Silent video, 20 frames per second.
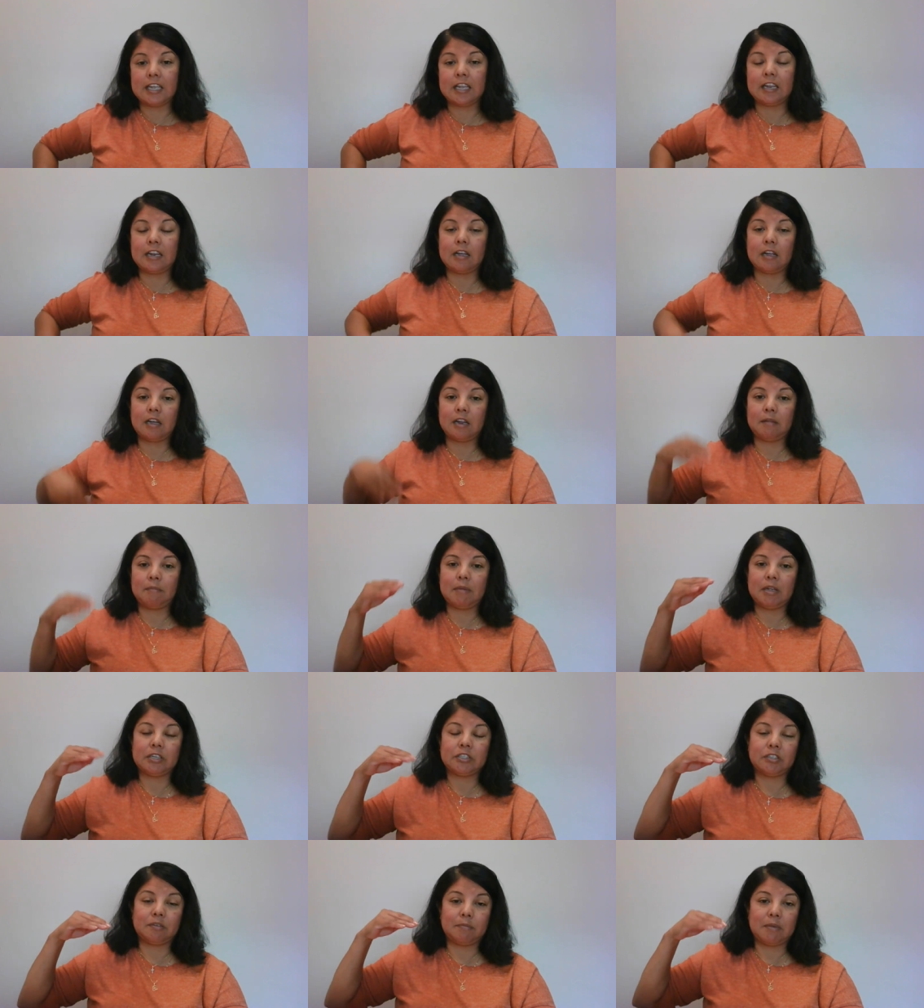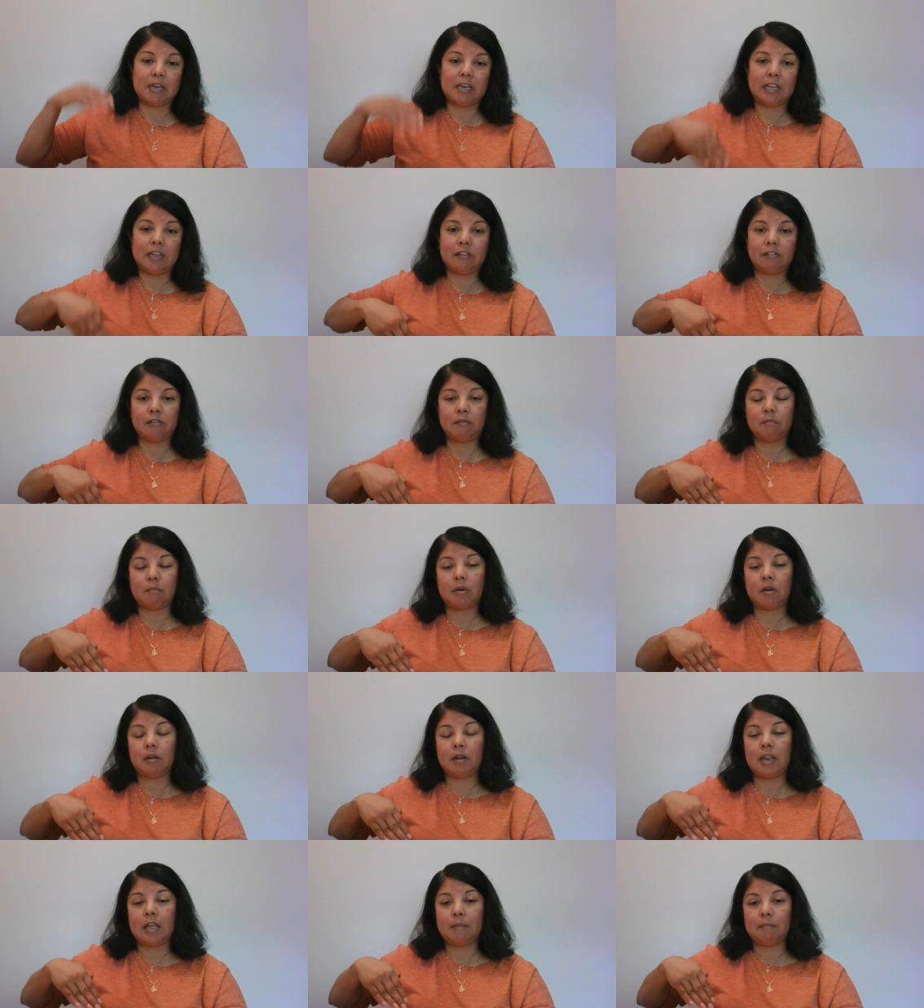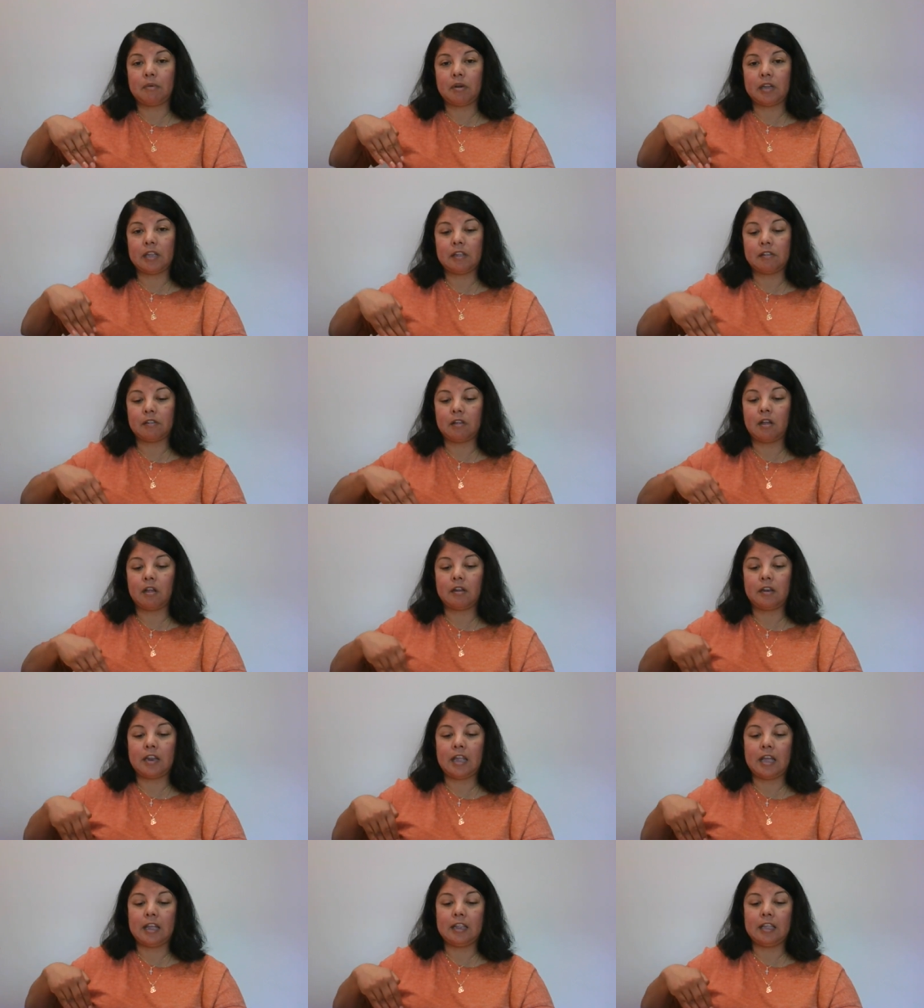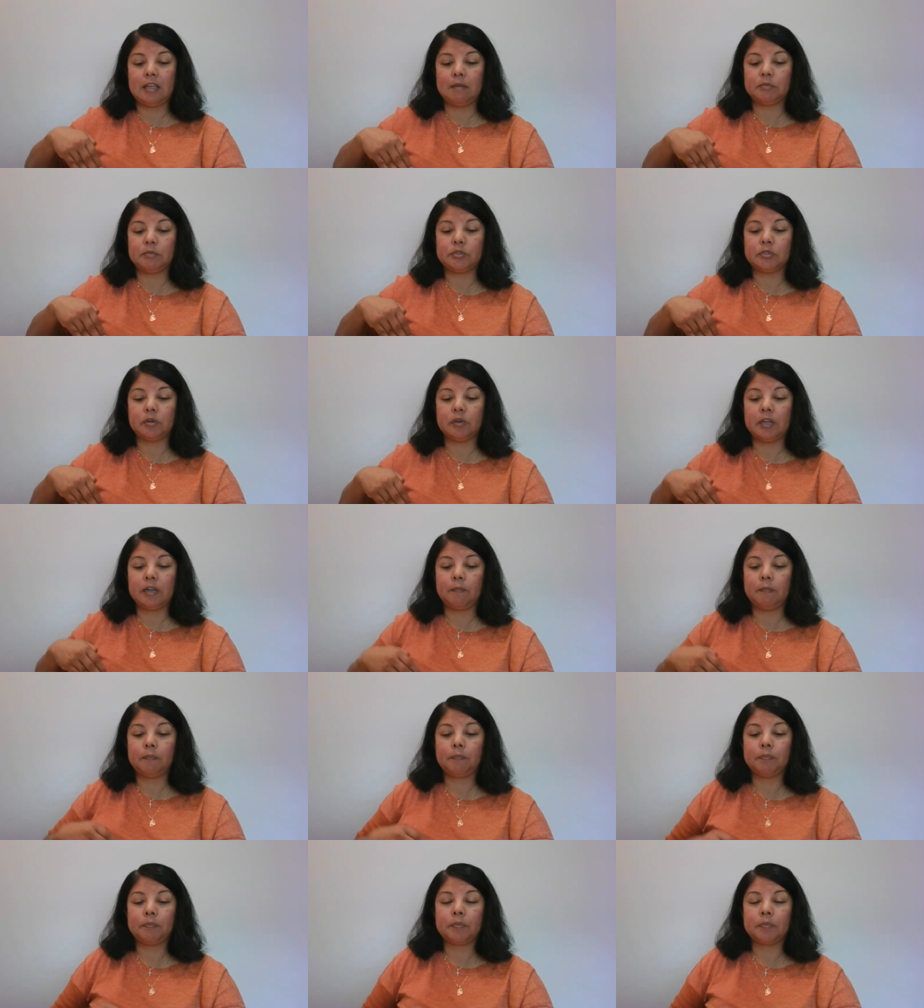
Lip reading: and I'm going to make sure my laser landmark is on that hip joint.